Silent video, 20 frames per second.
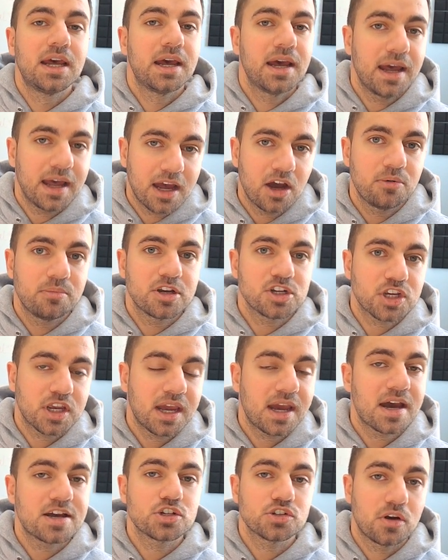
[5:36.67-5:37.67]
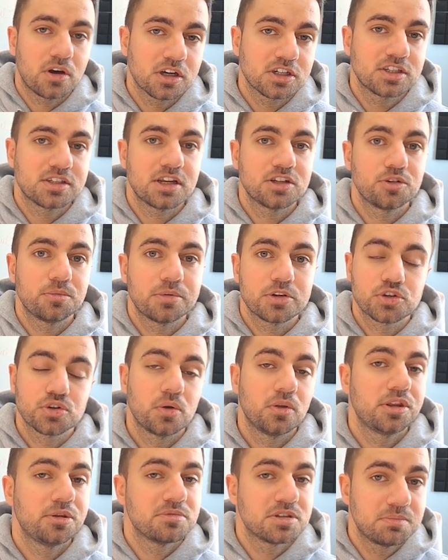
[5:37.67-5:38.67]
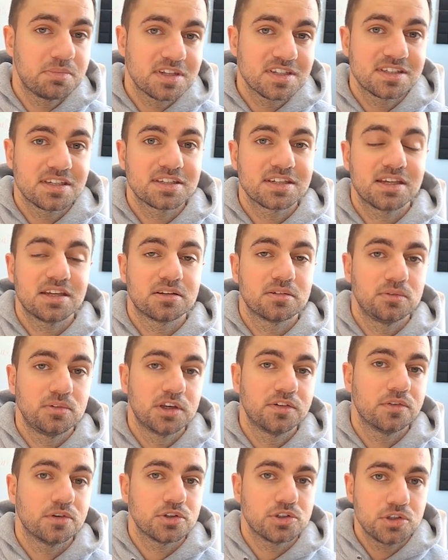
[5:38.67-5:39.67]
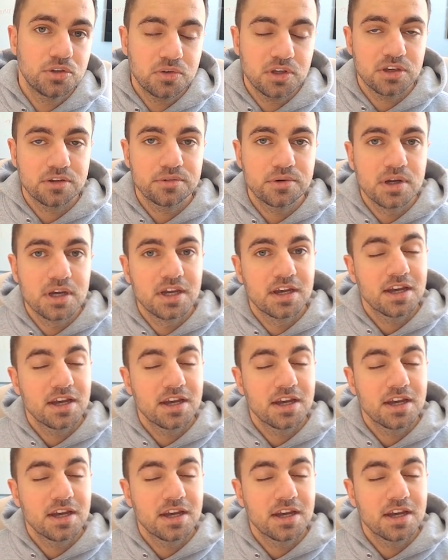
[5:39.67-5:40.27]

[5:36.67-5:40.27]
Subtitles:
at how much cash Occidental Petroleum's business can deliver to you,